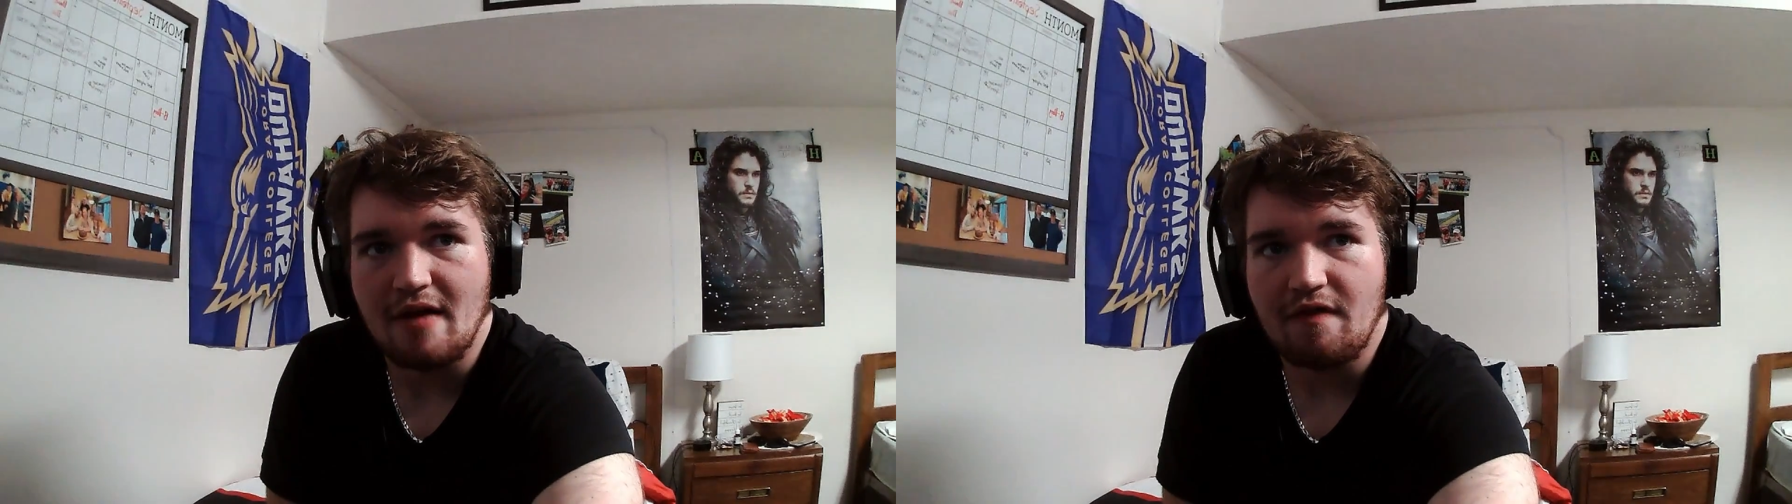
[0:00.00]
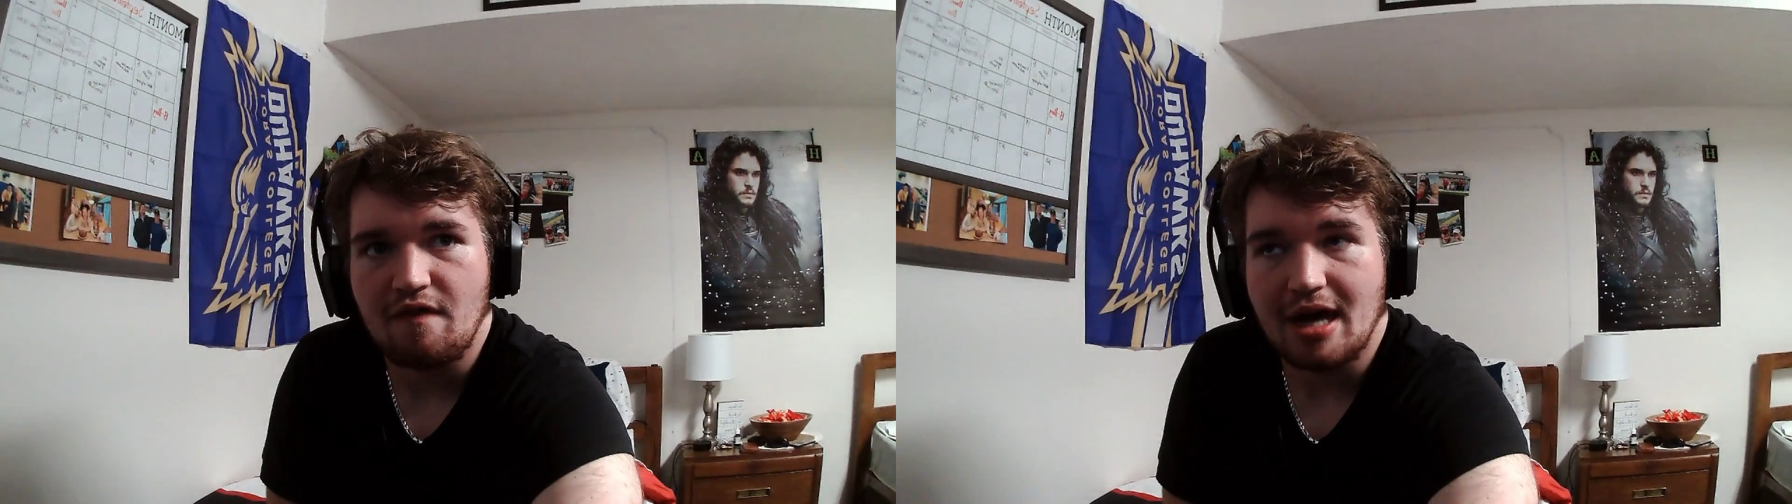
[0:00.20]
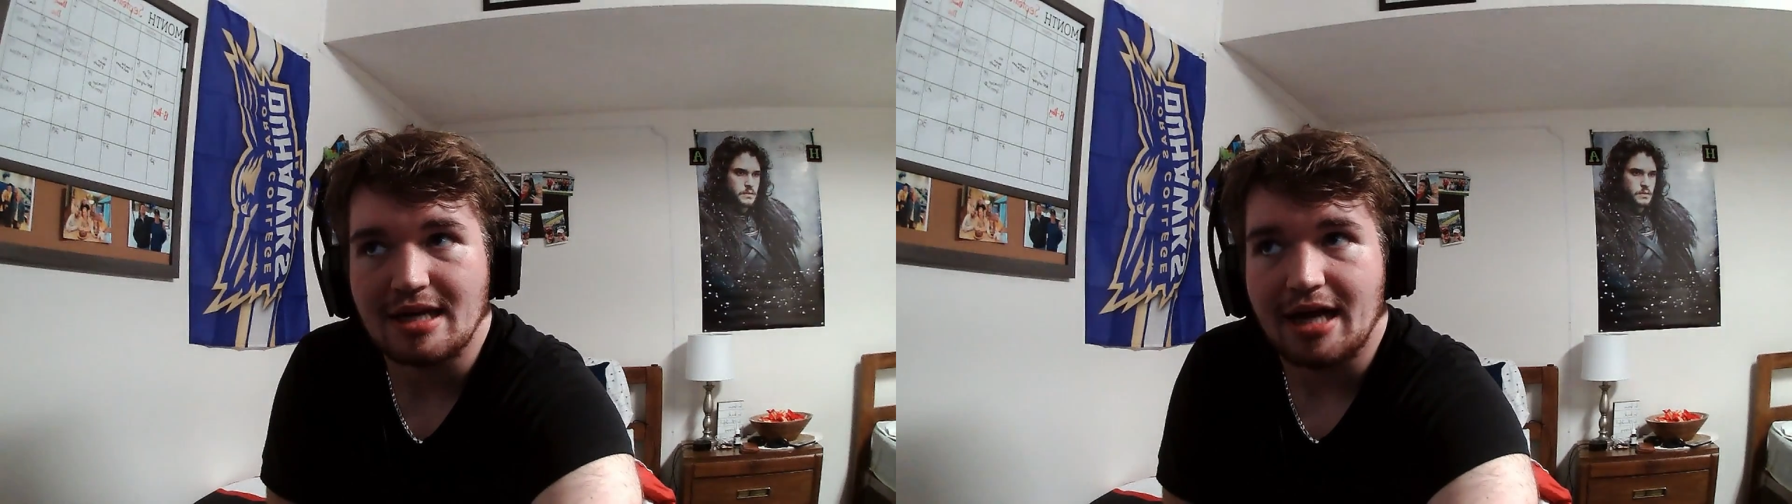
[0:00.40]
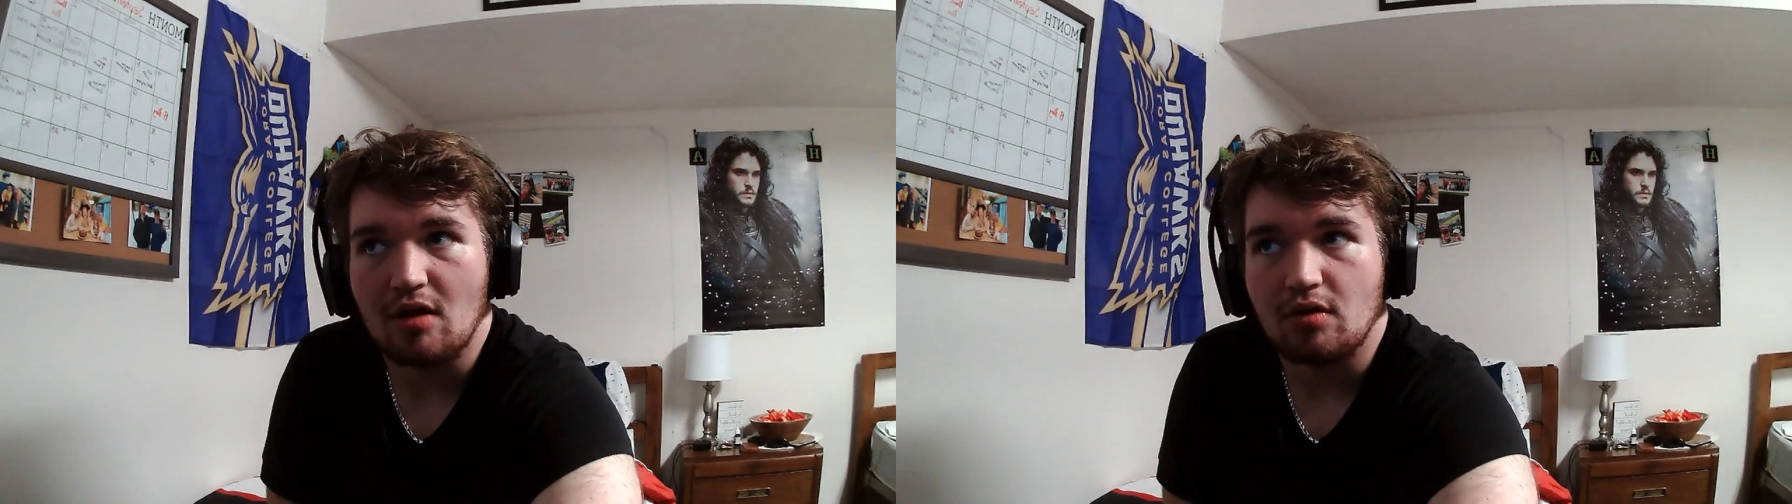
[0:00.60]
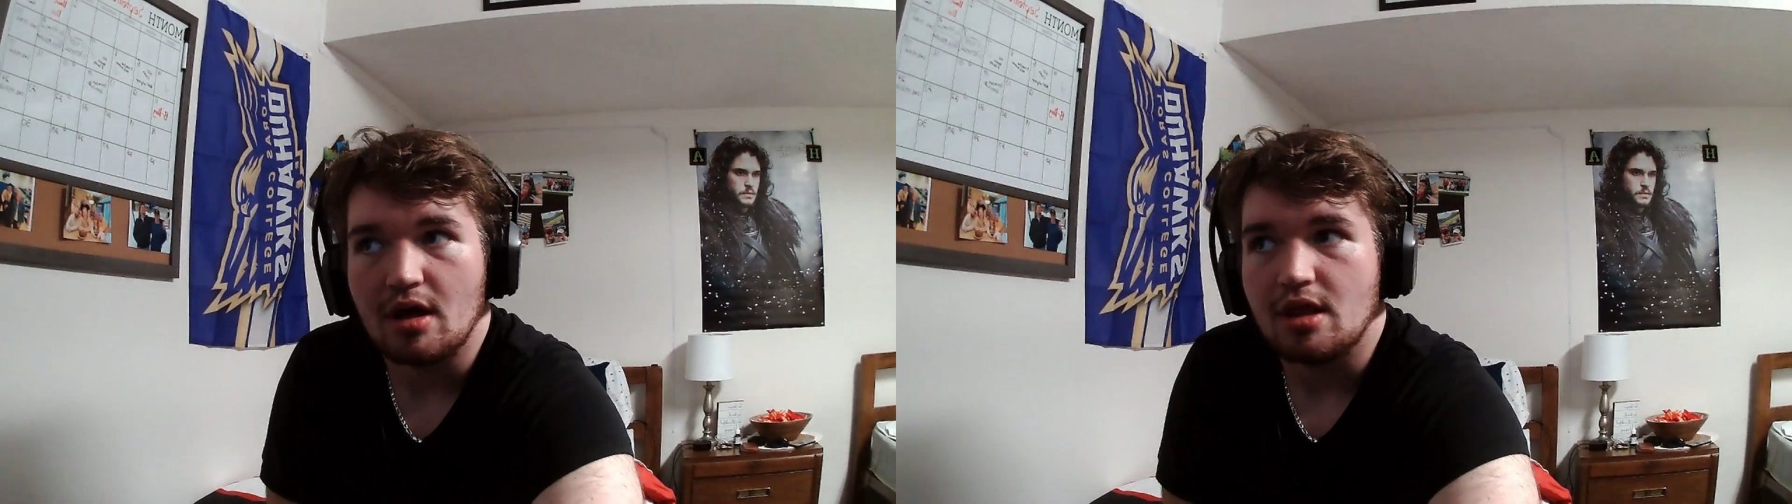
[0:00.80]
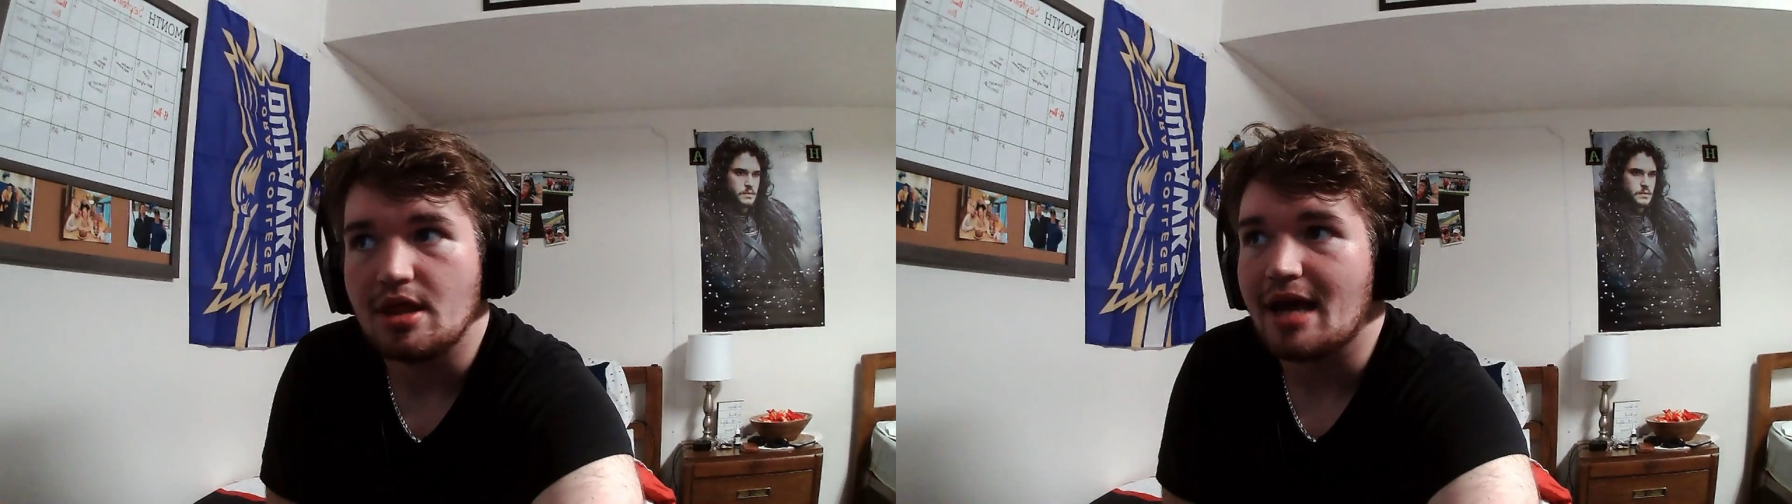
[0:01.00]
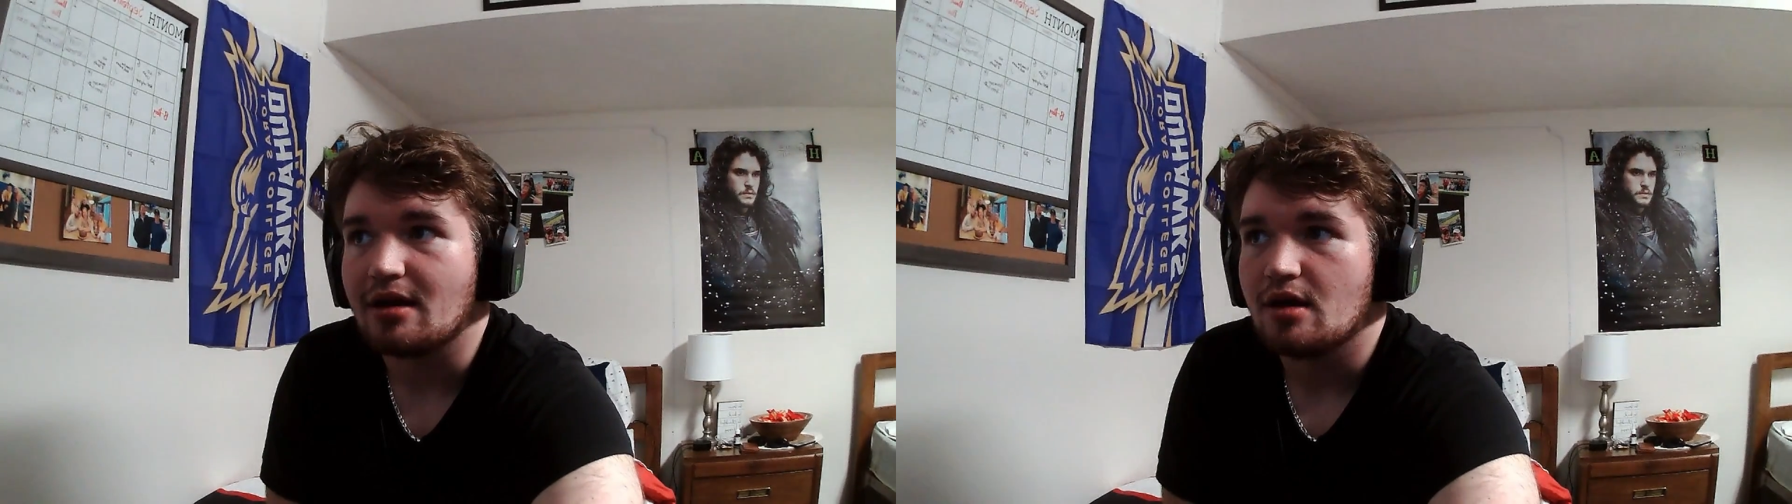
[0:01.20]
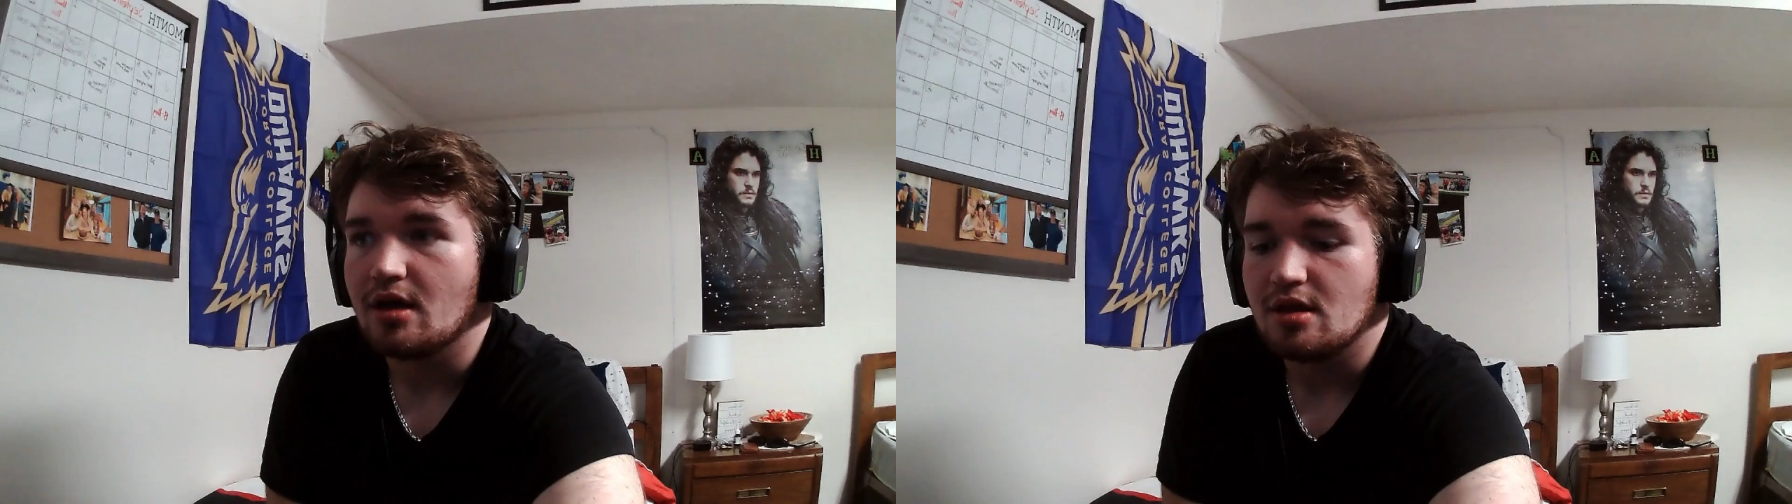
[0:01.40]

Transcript: find out that